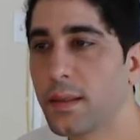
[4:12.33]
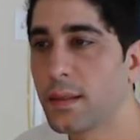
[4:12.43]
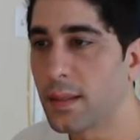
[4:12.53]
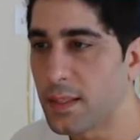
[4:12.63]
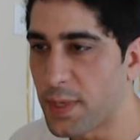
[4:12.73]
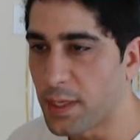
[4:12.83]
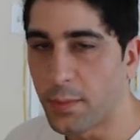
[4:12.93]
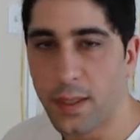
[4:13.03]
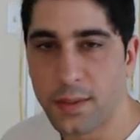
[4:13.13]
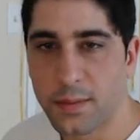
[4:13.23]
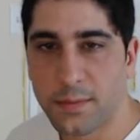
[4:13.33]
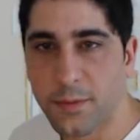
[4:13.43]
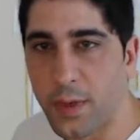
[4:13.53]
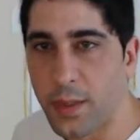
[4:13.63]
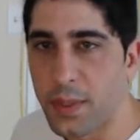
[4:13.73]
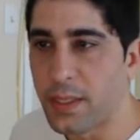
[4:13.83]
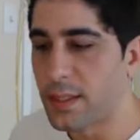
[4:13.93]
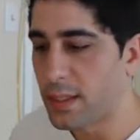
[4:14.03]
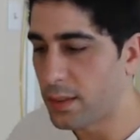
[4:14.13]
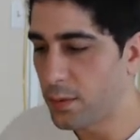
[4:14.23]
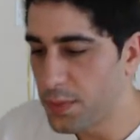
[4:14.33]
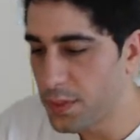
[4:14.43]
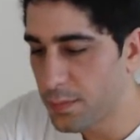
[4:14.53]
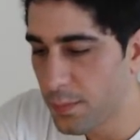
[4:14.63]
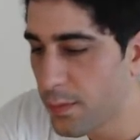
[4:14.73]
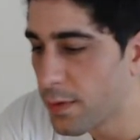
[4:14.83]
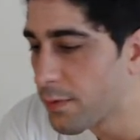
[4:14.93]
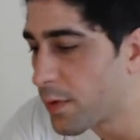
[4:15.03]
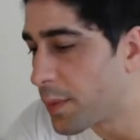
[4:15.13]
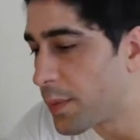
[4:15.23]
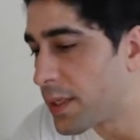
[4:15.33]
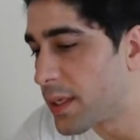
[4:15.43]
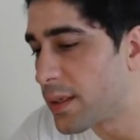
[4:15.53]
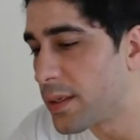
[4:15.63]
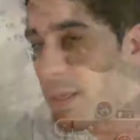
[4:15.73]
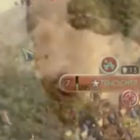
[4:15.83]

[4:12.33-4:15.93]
Let's make them awesome for when I meet Dooms. What When I meet Dan and Dave.